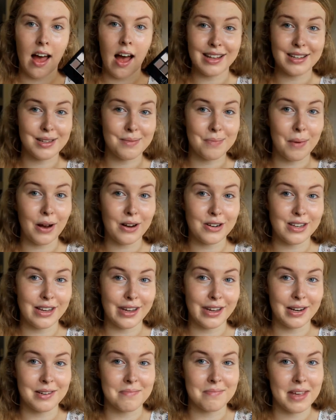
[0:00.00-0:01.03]
This is
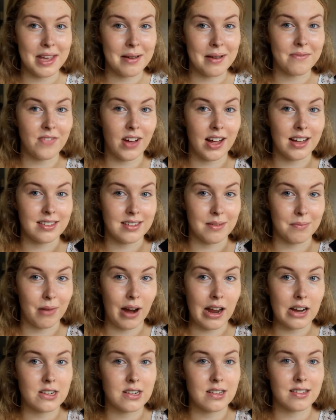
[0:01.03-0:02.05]
partially going to be a first
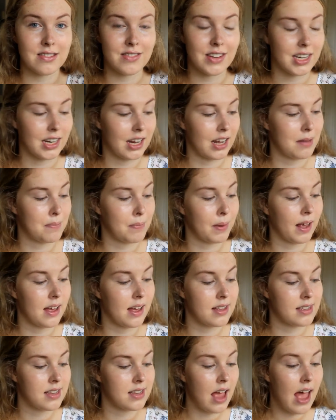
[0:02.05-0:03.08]
impressions video
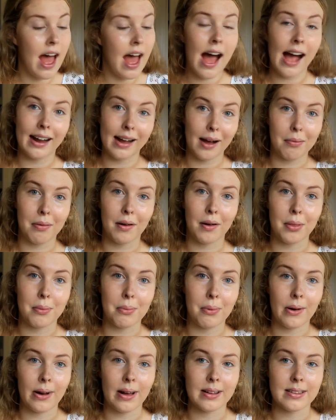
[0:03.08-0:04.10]
because a couple of the
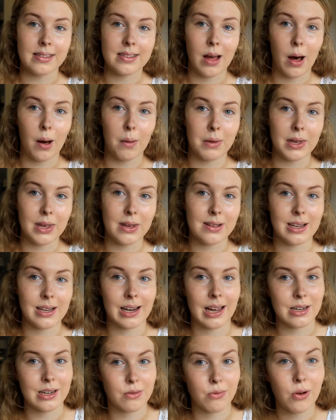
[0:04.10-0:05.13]
products that I'll be using
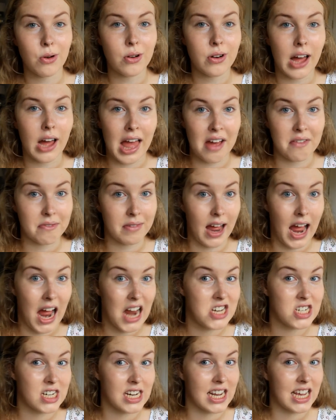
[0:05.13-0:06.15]
later on I haven't
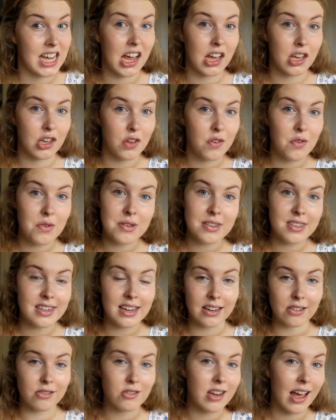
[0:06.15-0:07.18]
actually
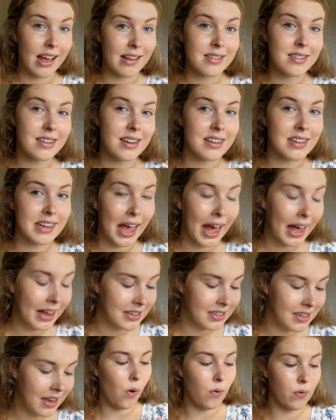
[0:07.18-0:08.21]
used or tested
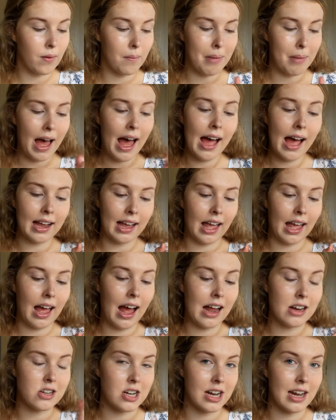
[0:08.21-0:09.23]
yet. On the back it
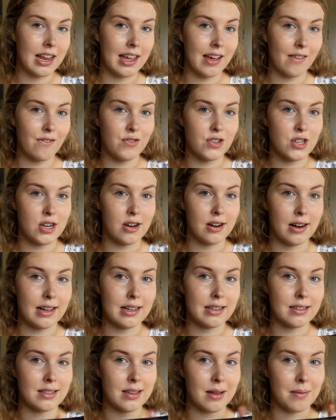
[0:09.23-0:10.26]
actually gives
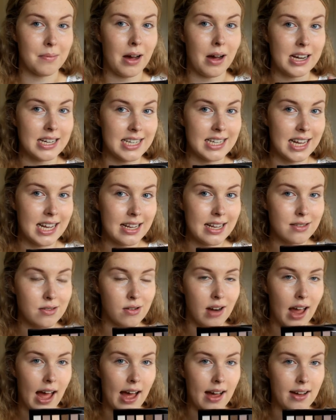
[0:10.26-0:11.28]
like some ideas
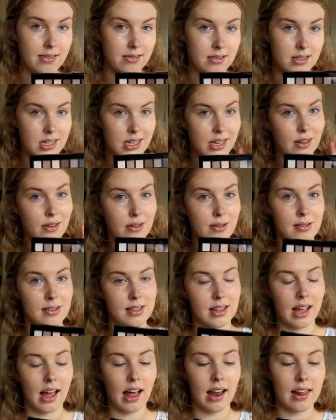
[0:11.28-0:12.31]
on how to use
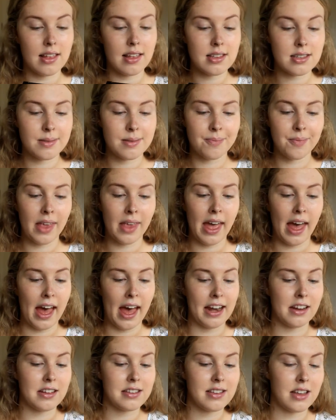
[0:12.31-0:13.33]
the colours,
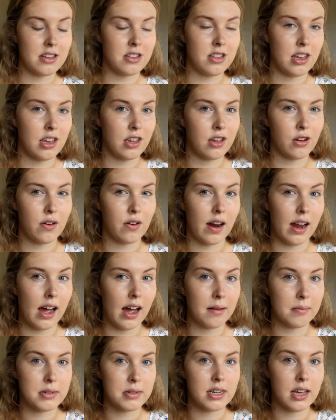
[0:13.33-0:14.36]
and it says that you can create
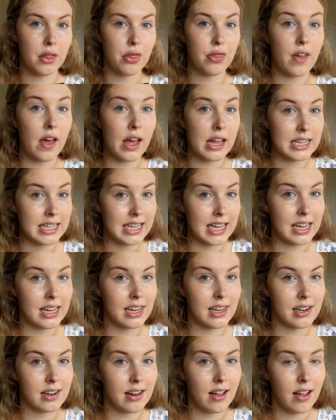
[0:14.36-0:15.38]
up to
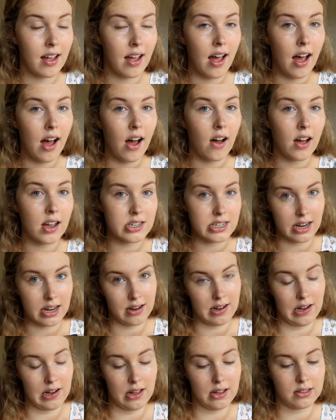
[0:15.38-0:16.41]
13
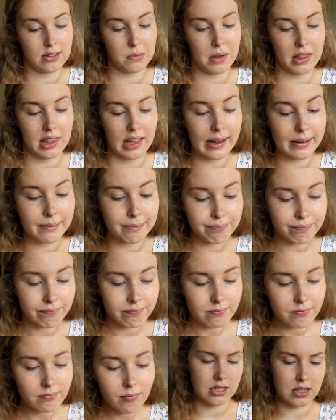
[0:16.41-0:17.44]
eyeshadow looks with it.
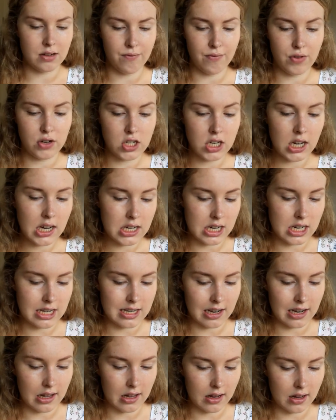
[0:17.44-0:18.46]
For
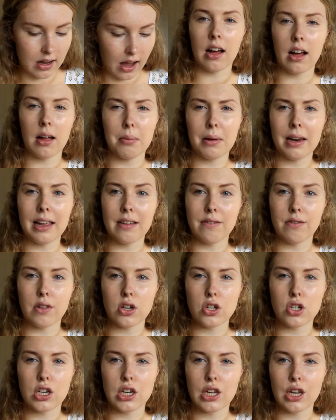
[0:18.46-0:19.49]
Gigi's look, I believe
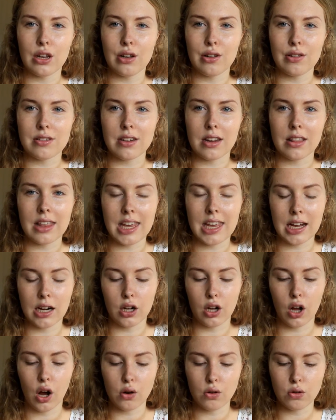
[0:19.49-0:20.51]
that she used the
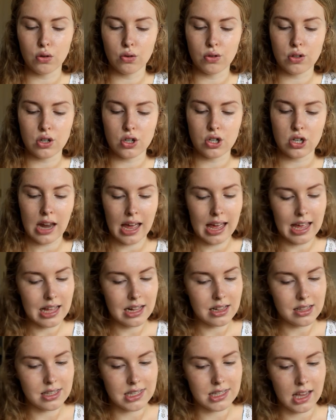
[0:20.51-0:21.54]
gold
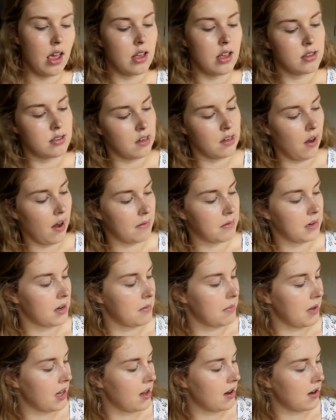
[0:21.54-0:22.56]
shades, so I'm going
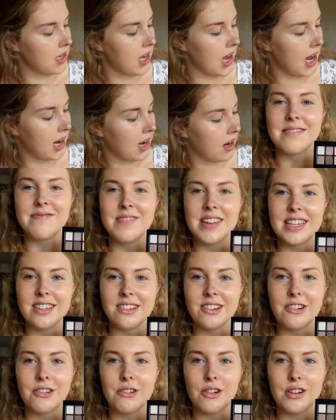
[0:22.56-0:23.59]
to be using the
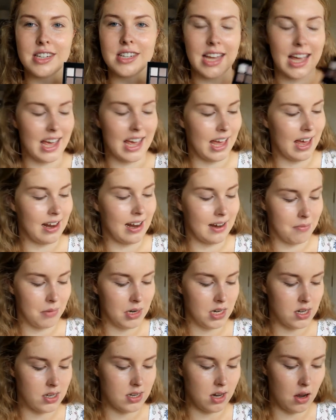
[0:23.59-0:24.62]
middle quad here. Let
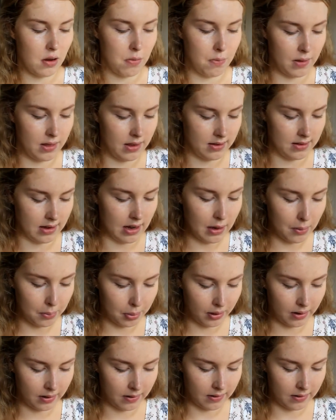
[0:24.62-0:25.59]
me just open this up.